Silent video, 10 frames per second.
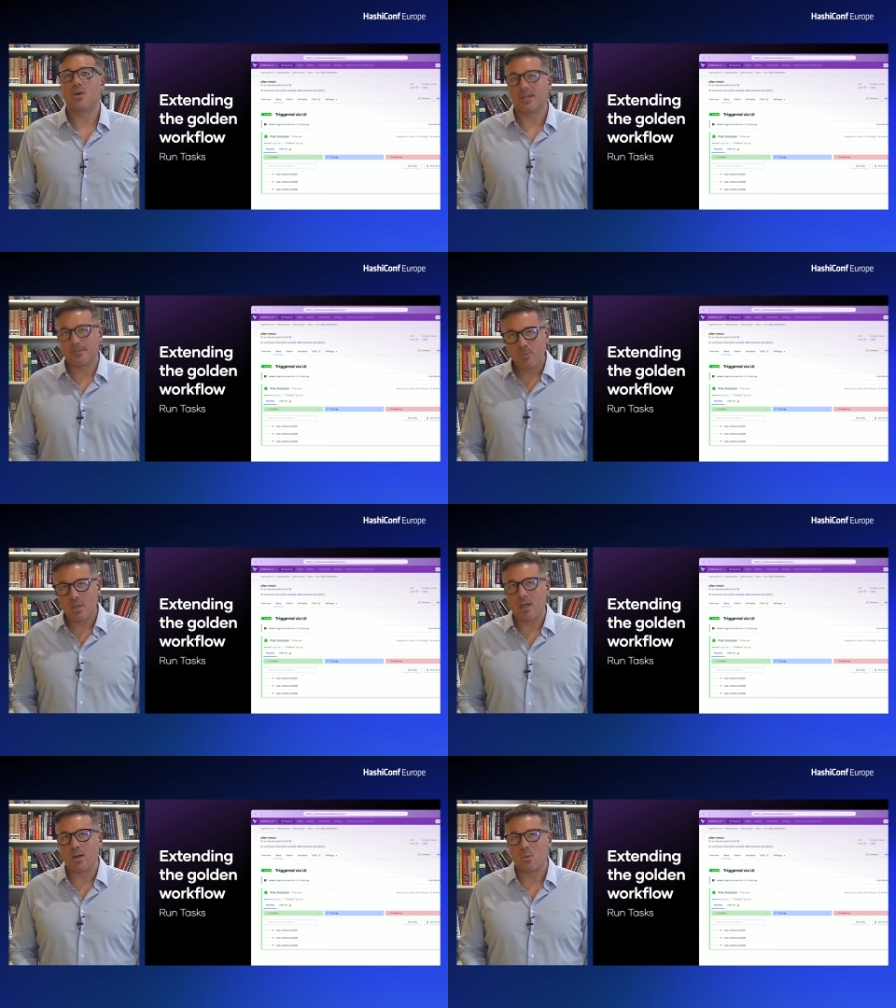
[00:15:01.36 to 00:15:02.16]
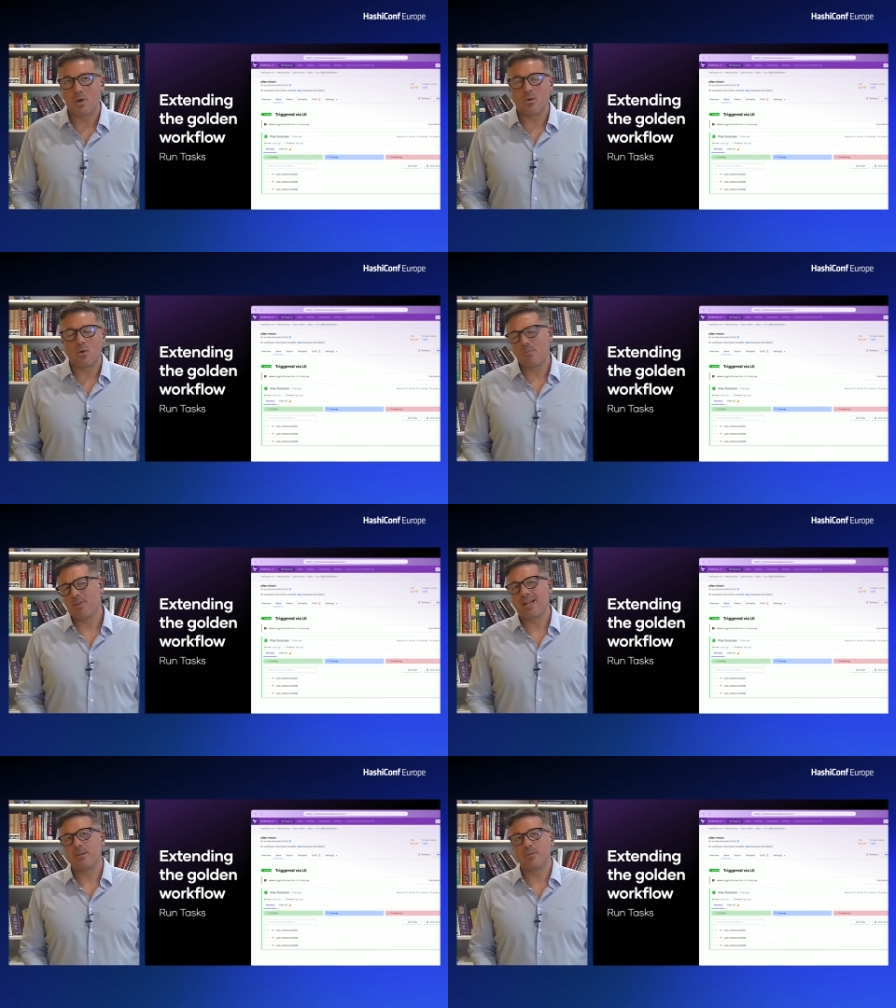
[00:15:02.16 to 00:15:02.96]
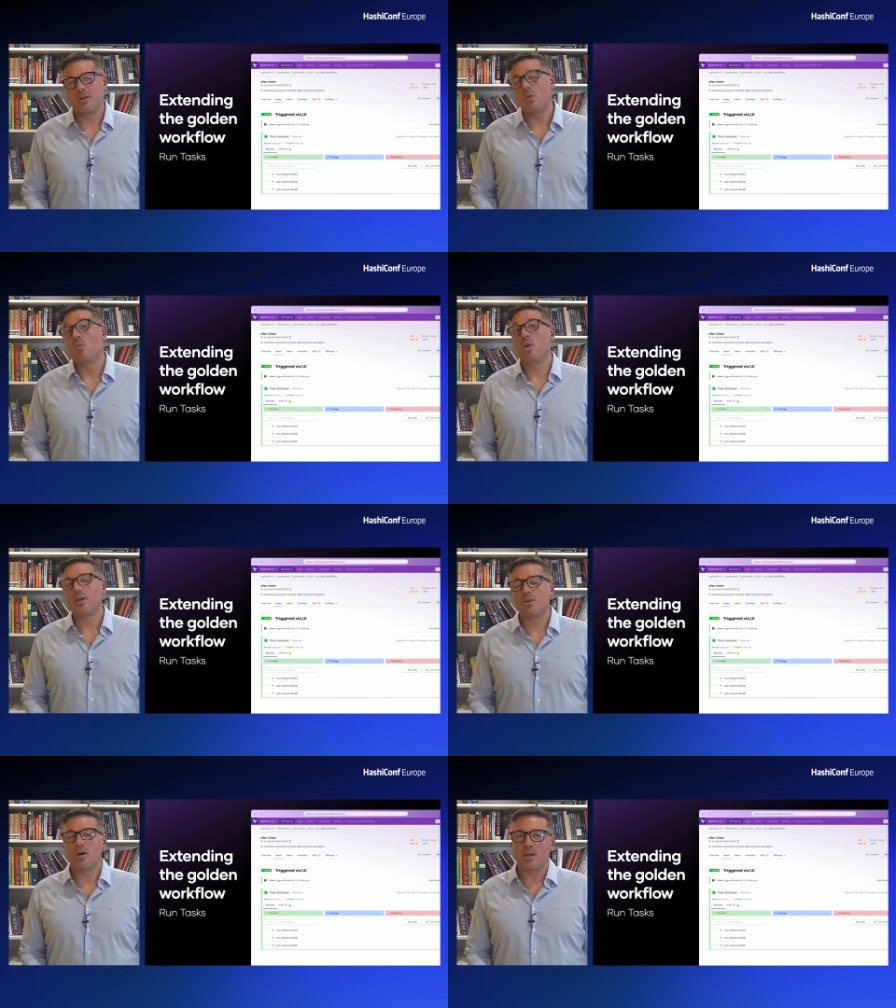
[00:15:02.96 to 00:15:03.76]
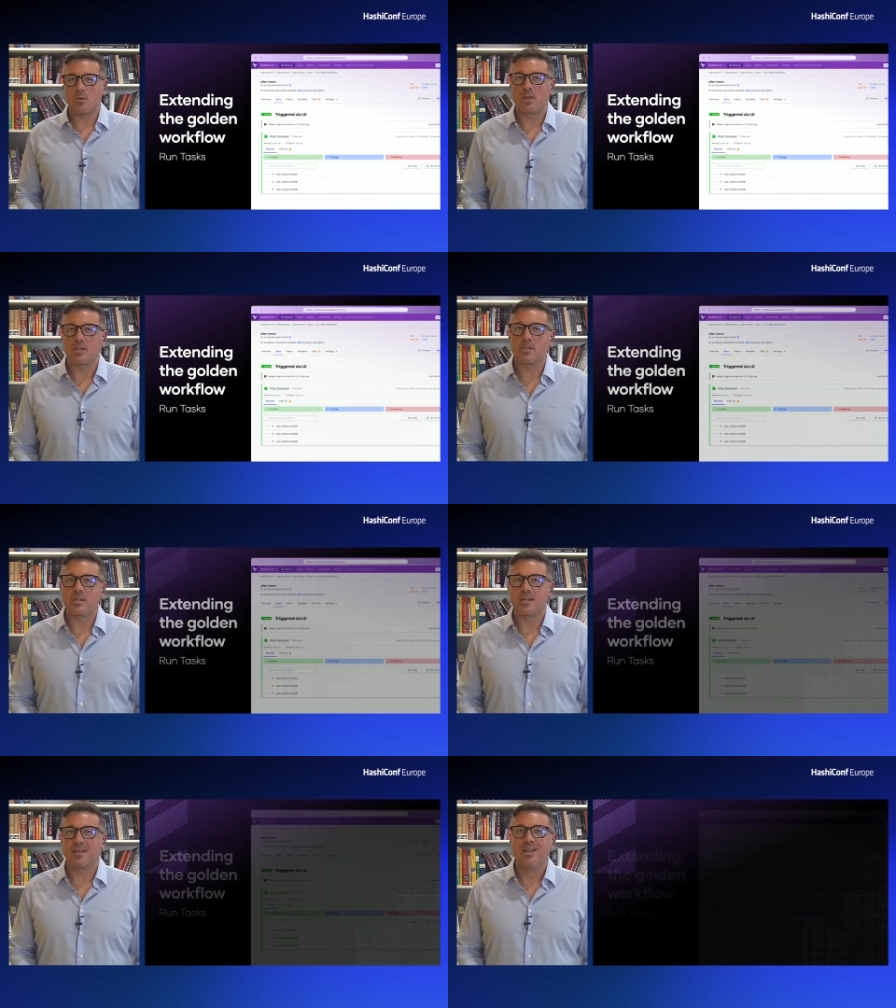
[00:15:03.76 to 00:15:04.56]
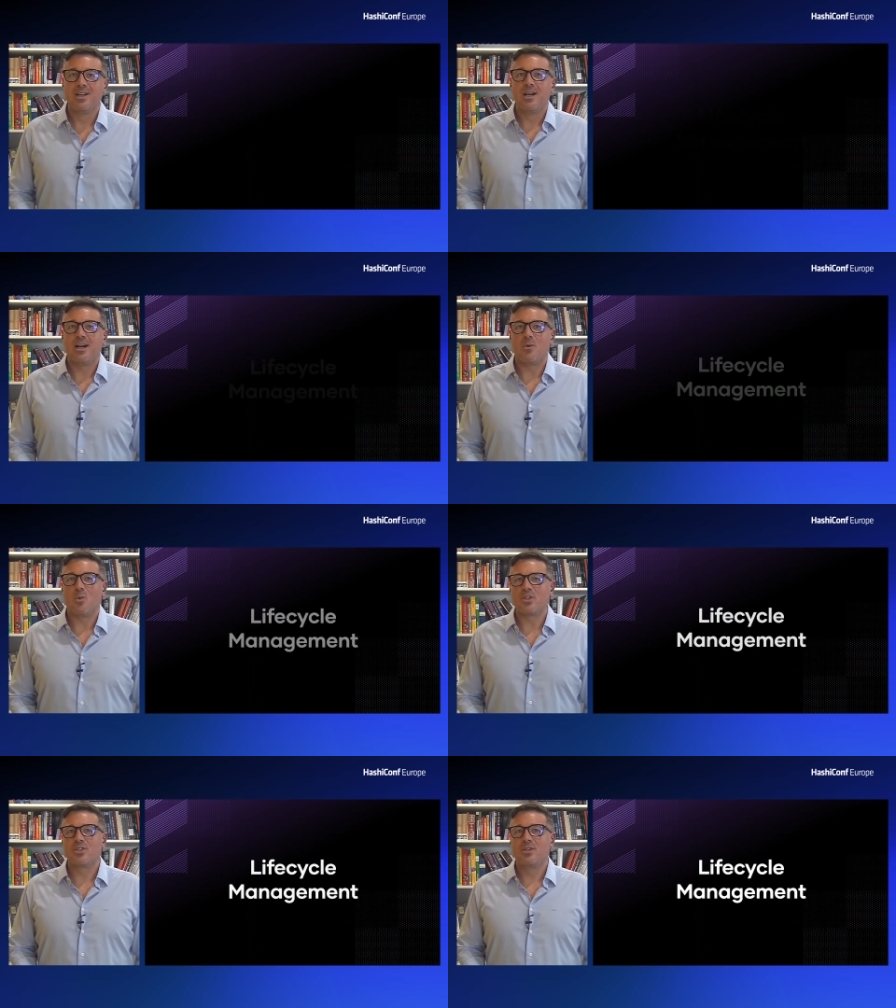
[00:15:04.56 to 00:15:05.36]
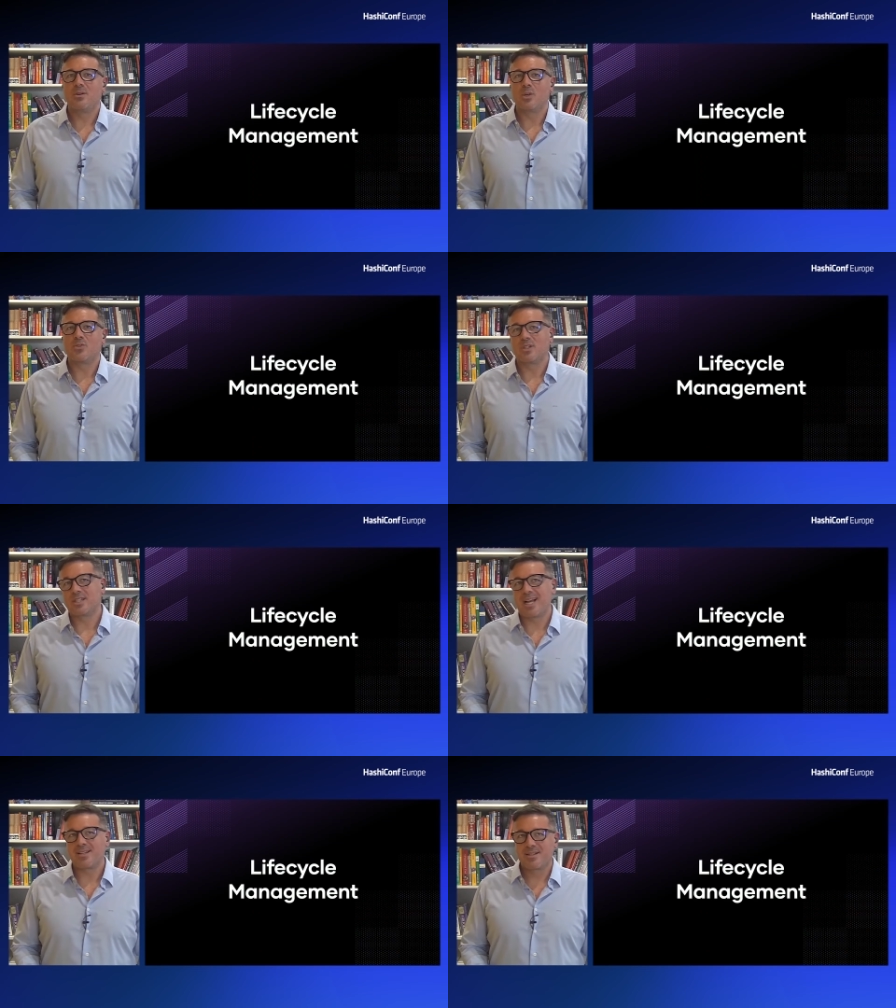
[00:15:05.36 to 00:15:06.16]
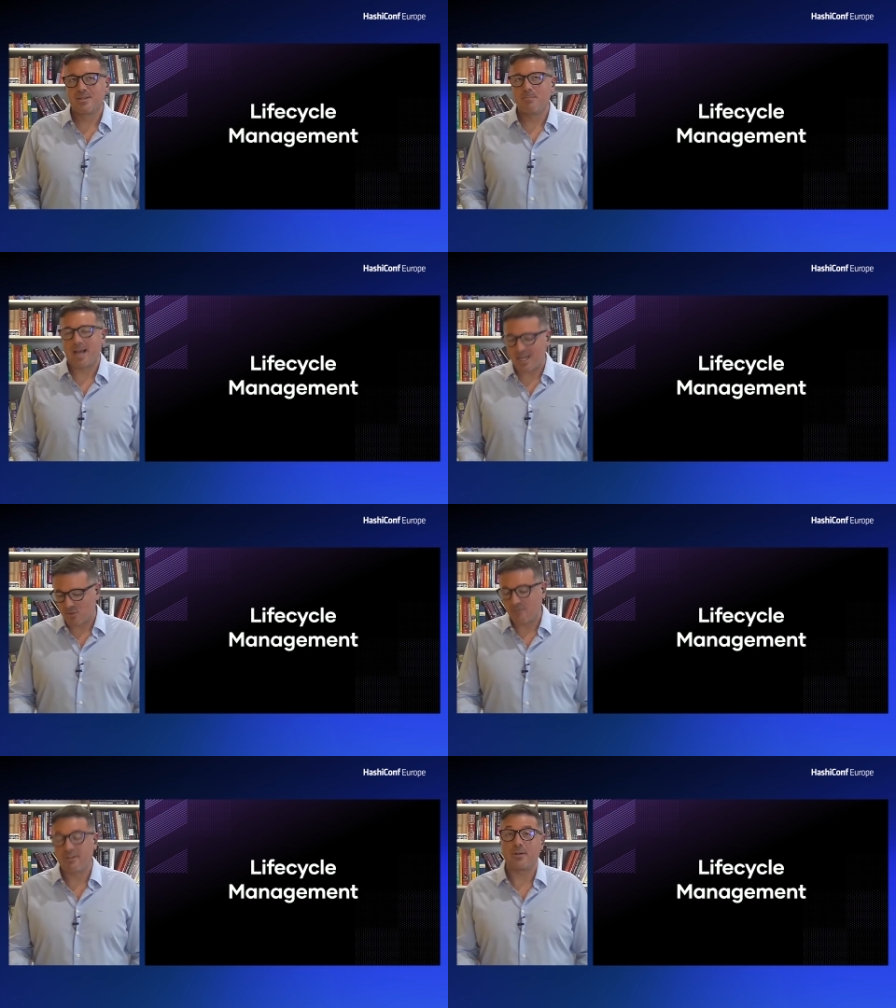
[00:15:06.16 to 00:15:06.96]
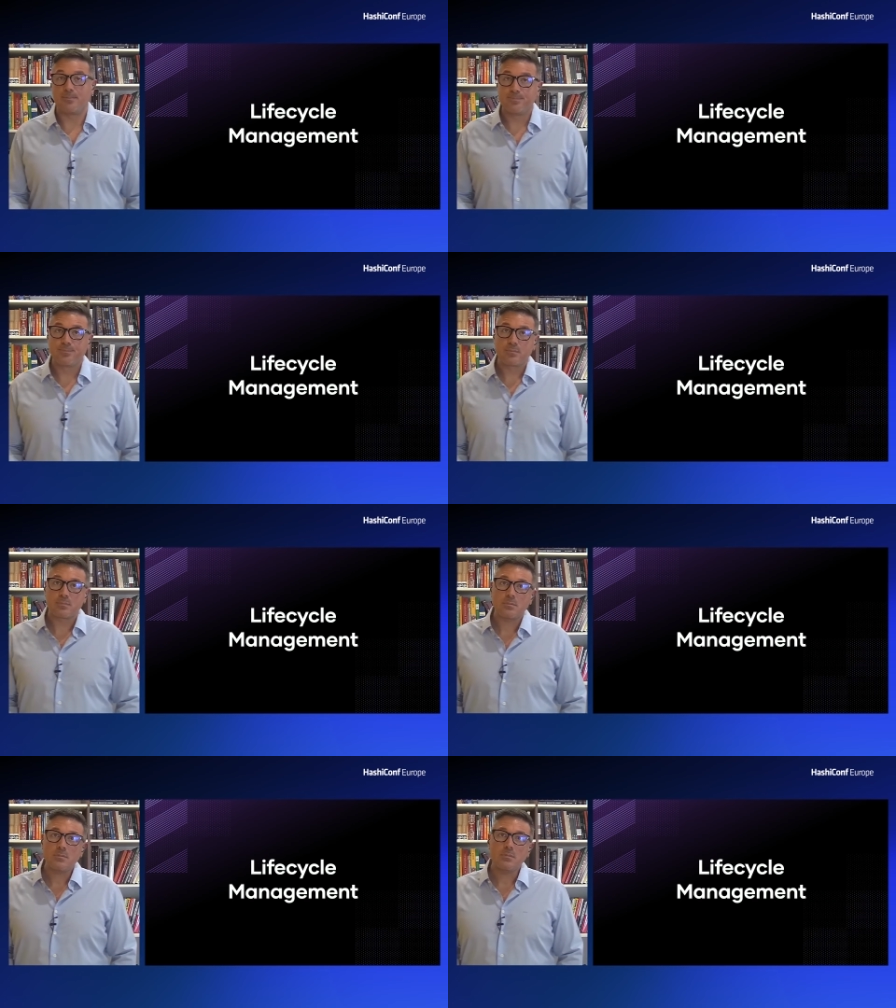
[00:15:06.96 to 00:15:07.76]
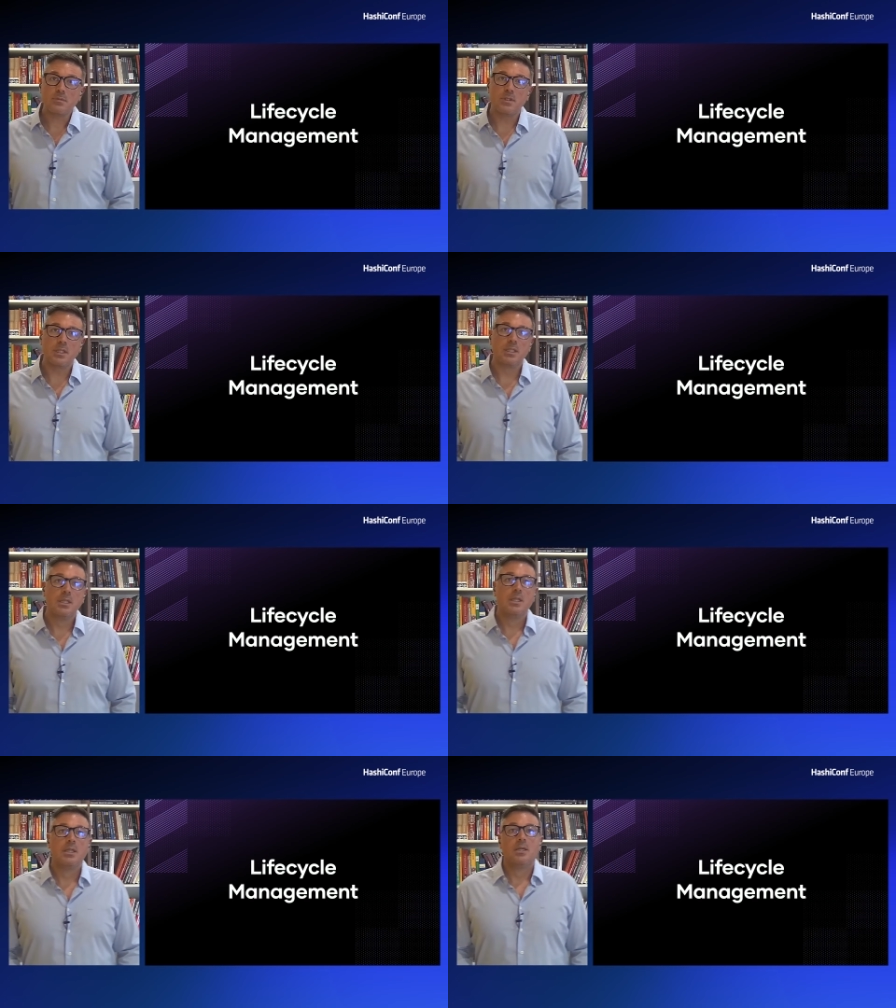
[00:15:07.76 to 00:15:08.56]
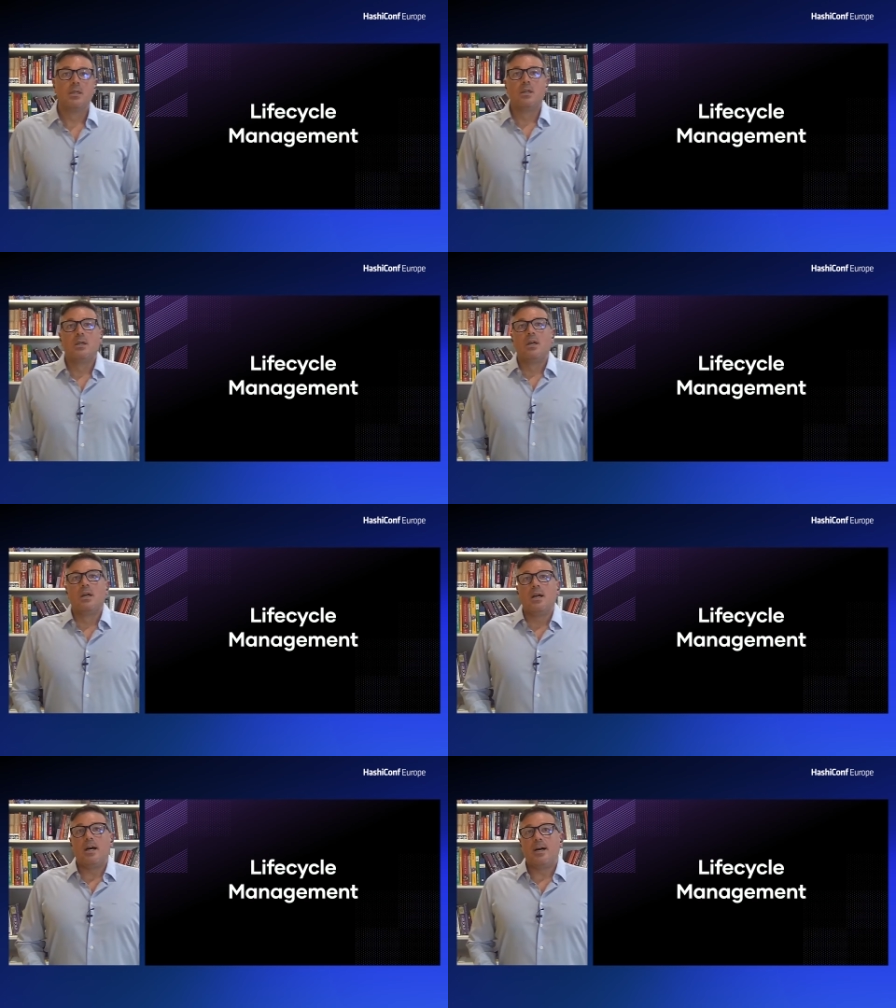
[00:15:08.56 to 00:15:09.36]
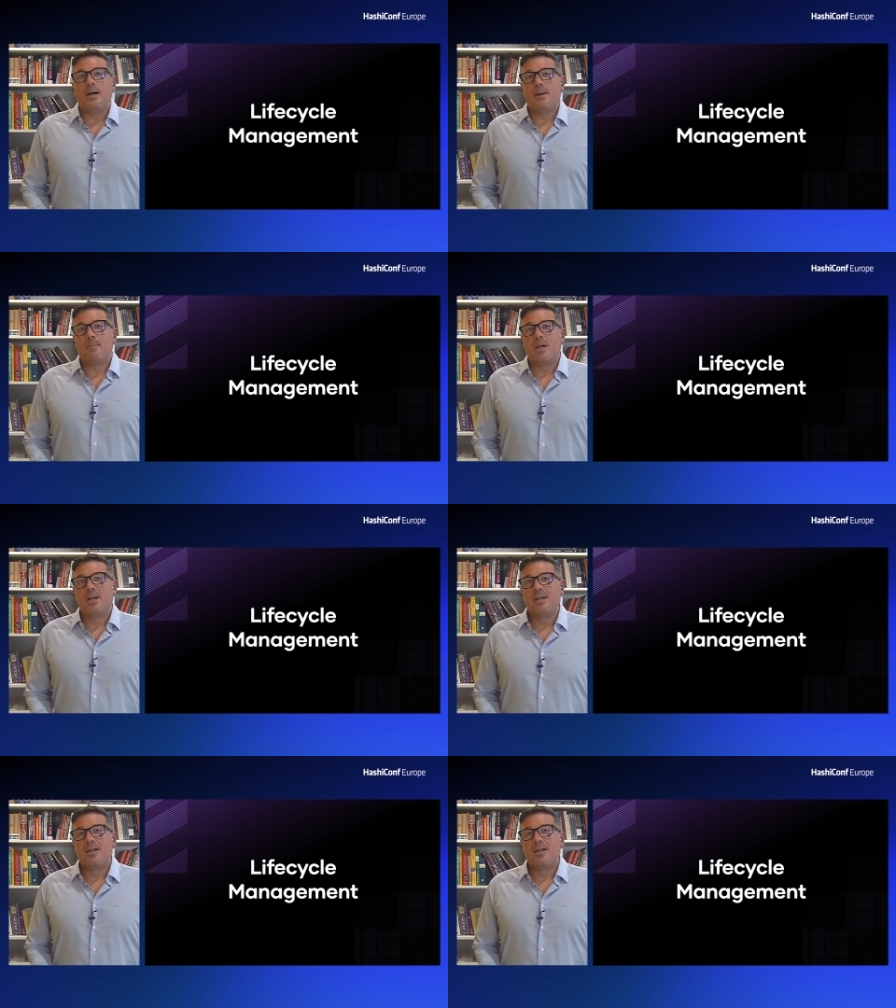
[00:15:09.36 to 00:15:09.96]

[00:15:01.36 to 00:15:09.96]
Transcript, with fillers: UI uh, or, or a plan of, the run UI where you can see uh, which which run tasks pass or fail right? Um,